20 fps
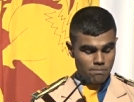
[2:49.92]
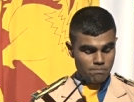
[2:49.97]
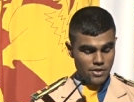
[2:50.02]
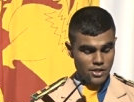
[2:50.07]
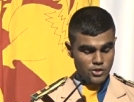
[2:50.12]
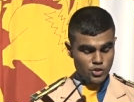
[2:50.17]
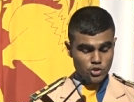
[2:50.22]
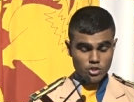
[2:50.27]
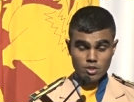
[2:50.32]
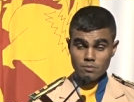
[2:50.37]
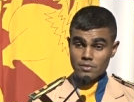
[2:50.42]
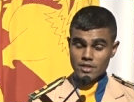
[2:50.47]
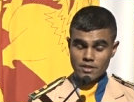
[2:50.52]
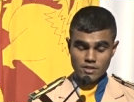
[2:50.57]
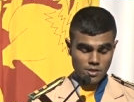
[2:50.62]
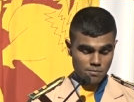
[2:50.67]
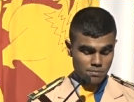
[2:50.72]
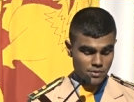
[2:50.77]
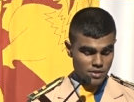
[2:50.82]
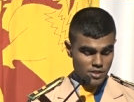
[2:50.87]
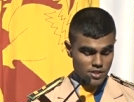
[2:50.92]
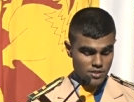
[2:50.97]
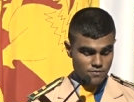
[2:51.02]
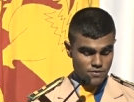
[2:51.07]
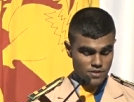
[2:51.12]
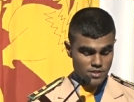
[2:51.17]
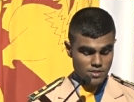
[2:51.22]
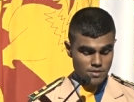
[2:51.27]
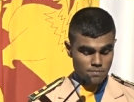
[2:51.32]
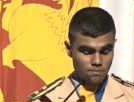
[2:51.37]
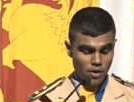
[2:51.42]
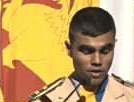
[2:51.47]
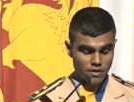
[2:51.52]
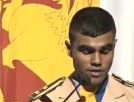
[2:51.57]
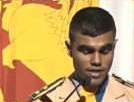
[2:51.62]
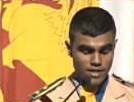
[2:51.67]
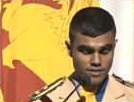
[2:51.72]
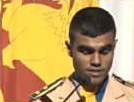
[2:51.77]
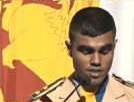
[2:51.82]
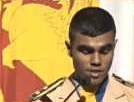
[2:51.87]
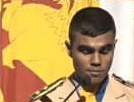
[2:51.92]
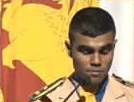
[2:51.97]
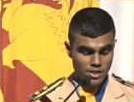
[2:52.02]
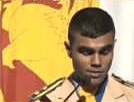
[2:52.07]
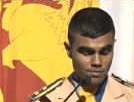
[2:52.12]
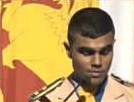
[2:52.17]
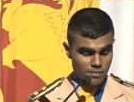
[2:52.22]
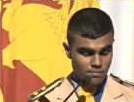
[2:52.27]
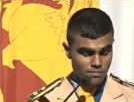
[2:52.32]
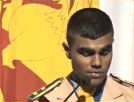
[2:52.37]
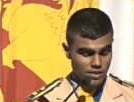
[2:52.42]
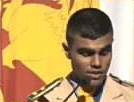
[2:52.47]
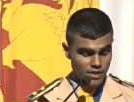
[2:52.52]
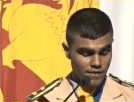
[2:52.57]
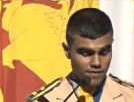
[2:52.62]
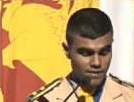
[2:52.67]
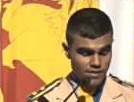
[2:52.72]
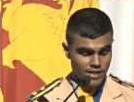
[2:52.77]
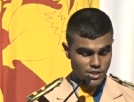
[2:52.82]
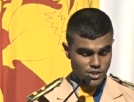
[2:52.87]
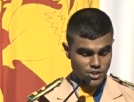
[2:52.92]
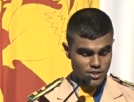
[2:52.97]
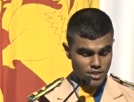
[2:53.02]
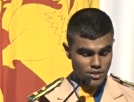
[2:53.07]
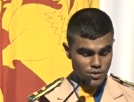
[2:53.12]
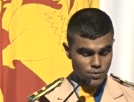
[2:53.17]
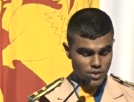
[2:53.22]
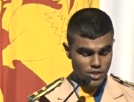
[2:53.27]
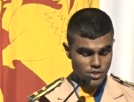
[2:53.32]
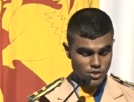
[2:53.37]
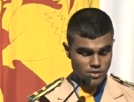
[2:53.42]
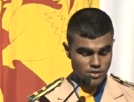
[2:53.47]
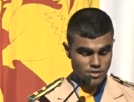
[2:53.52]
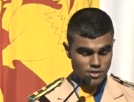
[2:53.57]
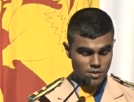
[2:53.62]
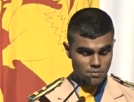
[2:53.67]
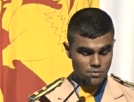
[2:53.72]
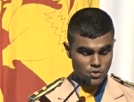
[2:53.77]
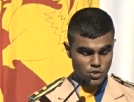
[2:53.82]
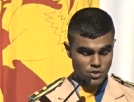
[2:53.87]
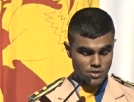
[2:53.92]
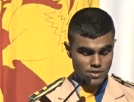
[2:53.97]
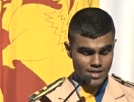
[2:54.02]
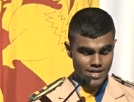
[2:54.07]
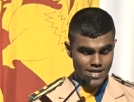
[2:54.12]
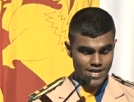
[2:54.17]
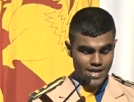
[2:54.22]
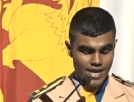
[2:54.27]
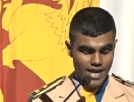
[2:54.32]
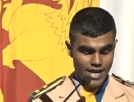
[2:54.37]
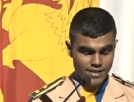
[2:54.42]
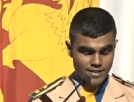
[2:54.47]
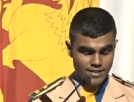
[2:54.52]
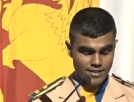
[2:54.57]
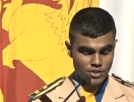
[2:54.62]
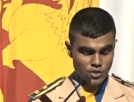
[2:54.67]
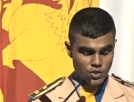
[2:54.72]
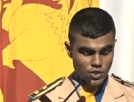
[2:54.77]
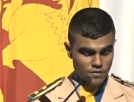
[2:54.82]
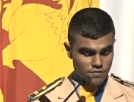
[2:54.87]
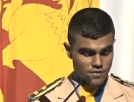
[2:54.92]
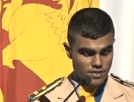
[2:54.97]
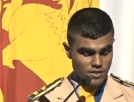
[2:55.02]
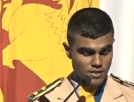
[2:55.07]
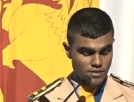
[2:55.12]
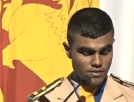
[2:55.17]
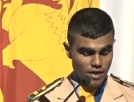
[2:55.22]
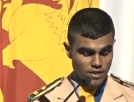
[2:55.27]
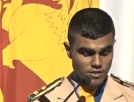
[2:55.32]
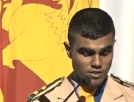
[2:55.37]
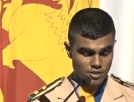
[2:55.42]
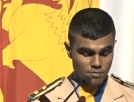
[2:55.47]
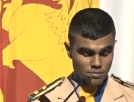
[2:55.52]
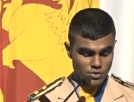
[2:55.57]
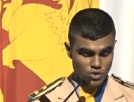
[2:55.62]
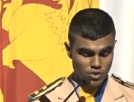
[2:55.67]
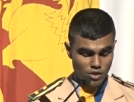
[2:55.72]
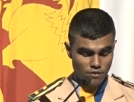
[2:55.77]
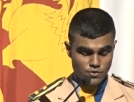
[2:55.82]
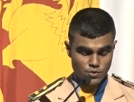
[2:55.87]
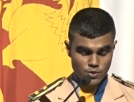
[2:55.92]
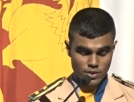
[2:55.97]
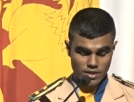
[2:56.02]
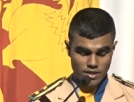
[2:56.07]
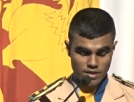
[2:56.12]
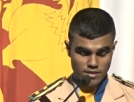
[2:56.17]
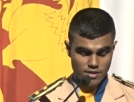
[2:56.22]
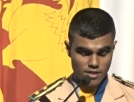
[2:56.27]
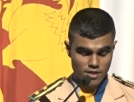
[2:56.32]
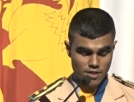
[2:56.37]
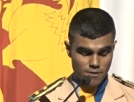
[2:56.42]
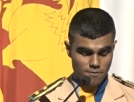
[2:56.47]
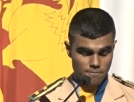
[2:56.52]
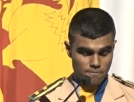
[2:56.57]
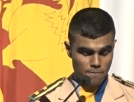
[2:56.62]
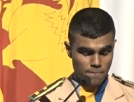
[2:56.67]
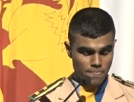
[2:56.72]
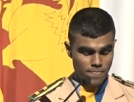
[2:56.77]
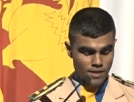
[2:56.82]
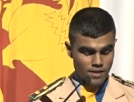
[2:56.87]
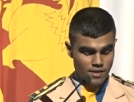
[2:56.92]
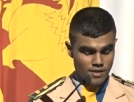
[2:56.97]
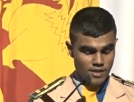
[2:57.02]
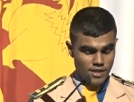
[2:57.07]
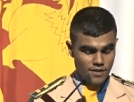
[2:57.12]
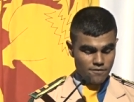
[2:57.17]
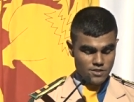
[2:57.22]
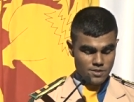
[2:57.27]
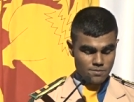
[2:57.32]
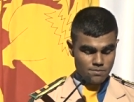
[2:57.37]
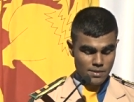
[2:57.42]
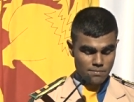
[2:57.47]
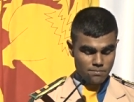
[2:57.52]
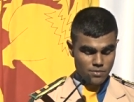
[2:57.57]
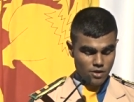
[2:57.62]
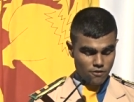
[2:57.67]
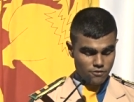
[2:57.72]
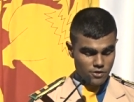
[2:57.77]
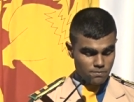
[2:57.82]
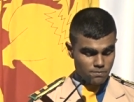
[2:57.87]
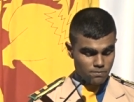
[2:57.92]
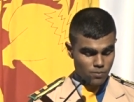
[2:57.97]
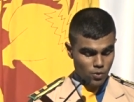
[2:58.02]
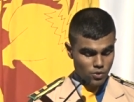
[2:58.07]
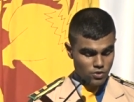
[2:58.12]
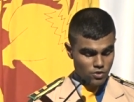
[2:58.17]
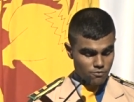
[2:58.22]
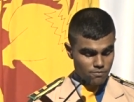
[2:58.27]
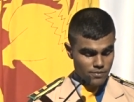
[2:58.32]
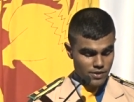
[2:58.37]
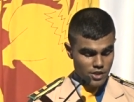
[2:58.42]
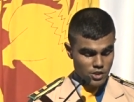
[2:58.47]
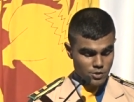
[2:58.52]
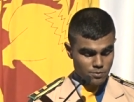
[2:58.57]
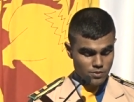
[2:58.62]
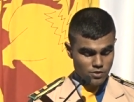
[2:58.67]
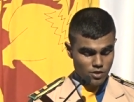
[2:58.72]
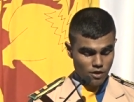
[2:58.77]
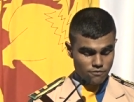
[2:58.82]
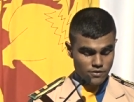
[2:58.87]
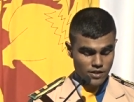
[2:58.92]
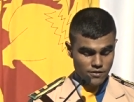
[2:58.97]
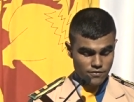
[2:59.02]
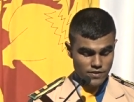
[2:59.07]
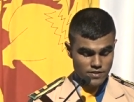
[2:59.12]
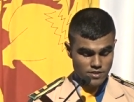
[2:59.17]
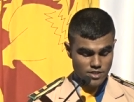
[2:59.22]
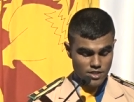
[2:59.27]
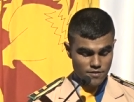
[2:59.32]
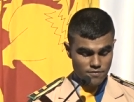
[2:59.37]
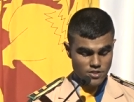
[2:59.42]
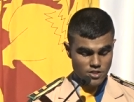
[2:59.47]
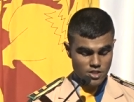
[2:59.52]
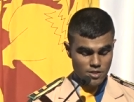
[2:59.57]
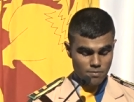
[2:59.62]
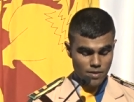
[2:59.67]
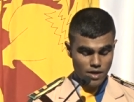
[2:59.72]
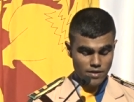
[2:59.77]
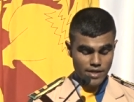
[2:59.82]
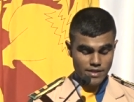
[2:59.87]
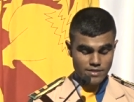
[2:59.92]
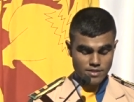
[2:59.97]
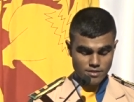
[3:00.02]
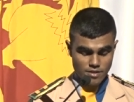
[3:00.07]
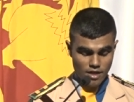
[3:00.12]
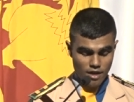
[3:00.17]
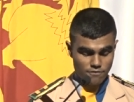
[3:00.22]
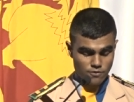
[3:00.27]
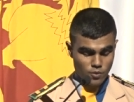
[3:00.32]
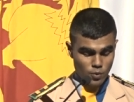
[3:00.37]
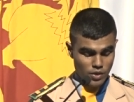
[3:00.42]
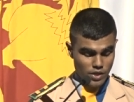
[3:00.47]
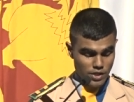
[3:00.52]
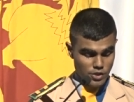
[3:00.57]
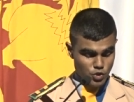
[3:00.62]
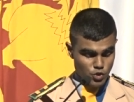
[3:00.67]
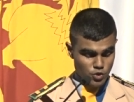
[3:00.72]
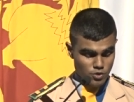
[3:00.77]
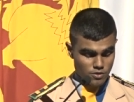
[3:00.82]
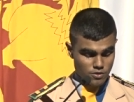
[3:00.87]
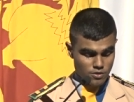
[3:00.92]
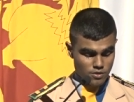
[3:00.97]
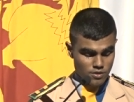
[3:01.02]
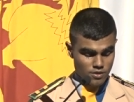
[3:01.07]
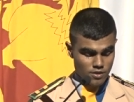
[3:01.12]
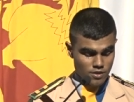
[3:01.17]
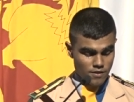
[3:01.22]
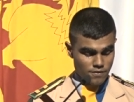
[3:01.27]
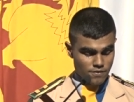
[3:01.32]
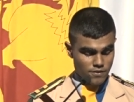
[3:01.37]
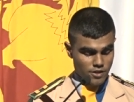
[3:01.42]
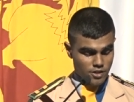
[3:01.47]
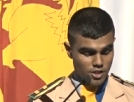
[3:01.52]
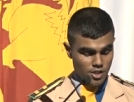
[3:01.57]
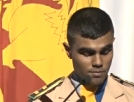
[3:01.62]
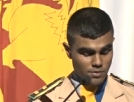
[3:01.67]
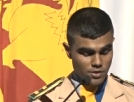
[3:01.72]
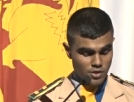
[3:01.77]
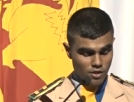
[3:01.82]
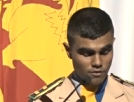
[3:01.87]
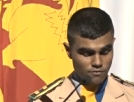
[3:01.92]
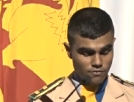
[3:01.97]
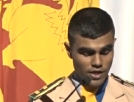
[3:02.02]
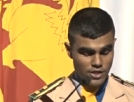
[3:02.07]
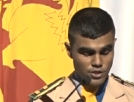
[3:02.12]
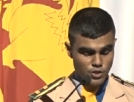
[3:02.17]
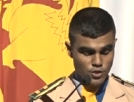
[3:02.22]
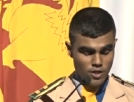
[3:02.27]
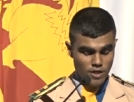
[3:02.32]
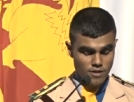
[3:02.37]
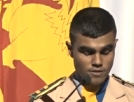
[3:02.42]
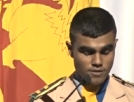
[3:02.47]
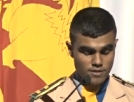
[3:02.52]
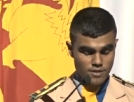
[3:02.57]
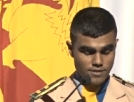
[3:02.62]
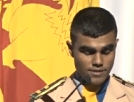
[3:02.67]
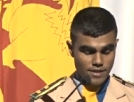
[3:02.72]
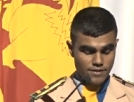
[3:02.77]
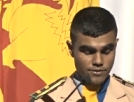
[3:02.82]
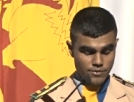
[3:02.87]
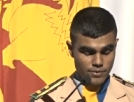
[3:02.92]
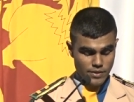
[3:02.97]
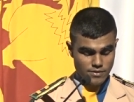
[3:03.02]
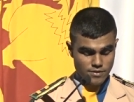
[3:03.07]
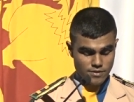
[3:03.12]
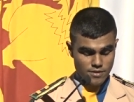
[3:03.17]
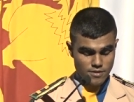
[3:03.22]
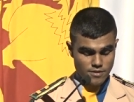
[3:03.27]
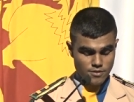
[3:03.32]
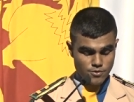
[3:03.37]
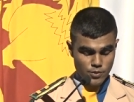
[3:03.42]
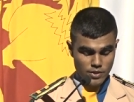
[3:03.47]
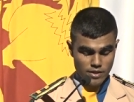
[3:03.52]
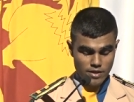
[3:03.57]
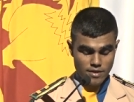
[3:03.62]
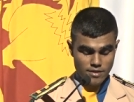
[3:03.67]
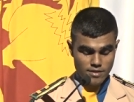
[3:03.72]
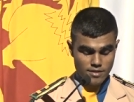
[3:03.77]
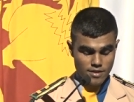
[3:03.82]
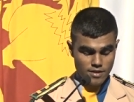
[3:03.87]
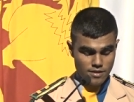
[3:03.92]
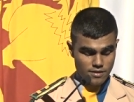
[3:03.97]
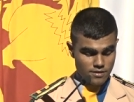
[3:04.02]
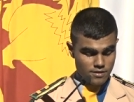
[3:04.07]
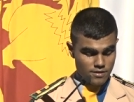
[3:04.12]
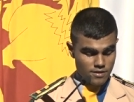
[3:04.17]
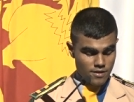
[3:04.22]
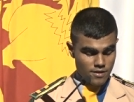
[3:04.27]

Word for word: Major General Milinda Peiris was appointed as a committee member in the National Education Commission and in the University Grants Commission of Sri Lanka. He was a member of the Board of Management of Defence Service Command and Staff College, the Committee of Vice Chancellors and Directors, Sri Lanka,